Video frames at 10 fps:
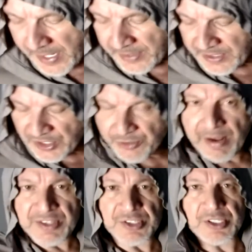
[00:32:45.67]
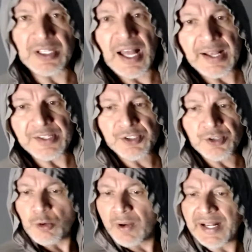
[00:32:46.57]
18 strains is a lot. So
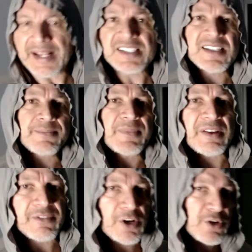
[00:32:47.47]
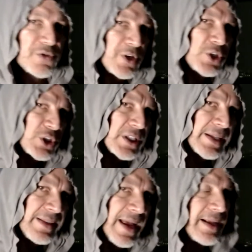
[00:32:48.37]
you want to get something very, very good
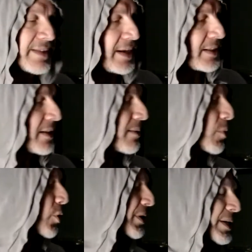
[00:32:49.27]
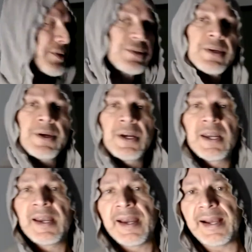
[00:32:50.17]
like that. Take it in the mornings,
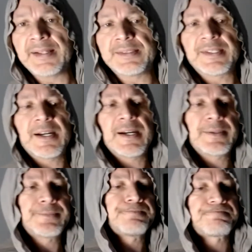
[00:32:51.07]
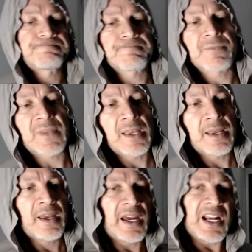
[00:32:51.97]
and
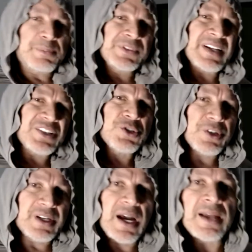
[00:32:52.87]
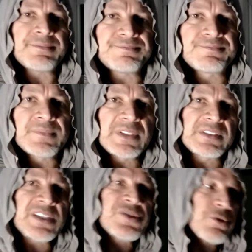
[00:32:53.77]
it protects your gut,
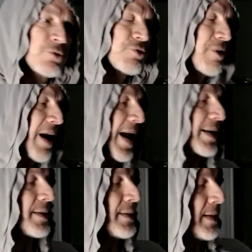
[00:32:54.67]
intestinal tract.